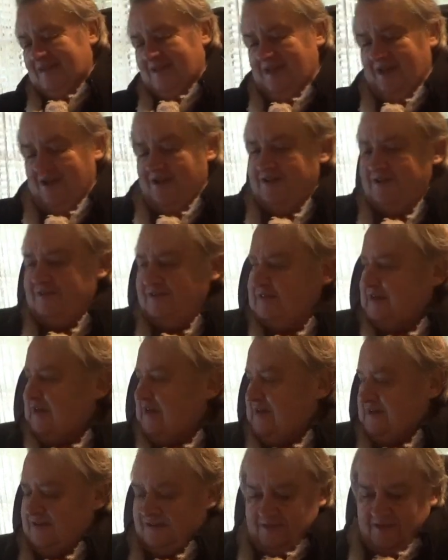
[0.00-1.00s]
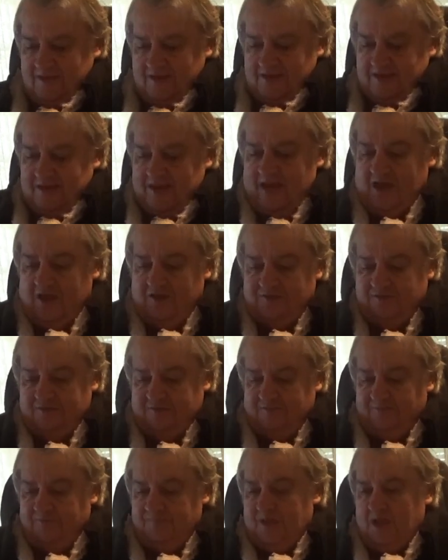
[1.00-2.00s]
Okay, now,
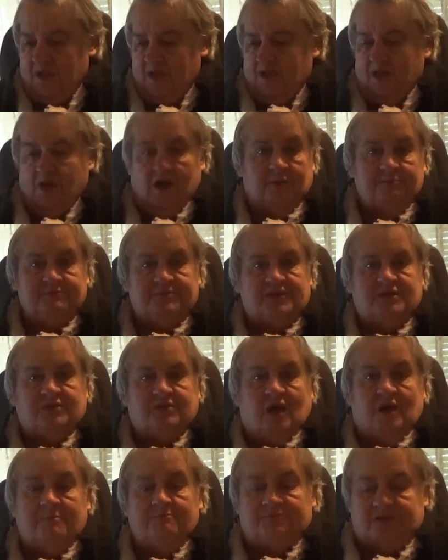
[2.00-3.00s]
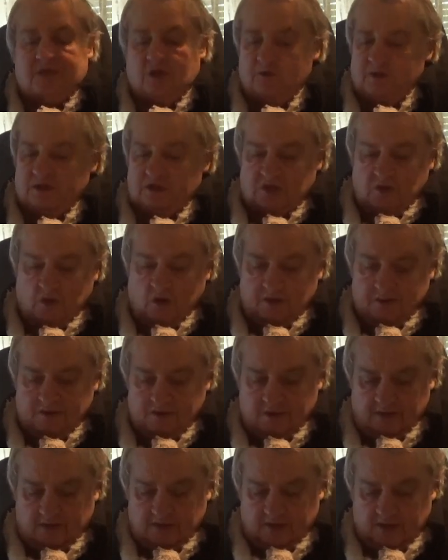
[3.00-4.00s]
I'm so
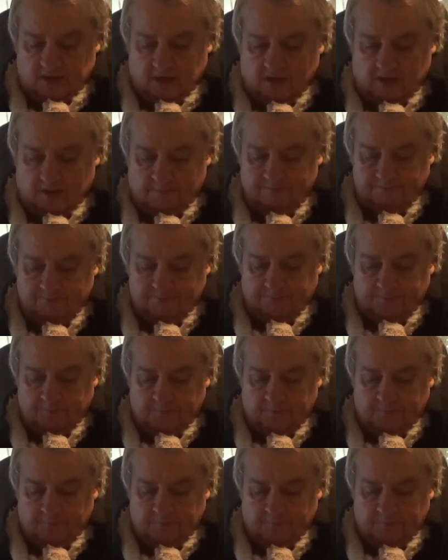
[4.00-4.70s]
excited that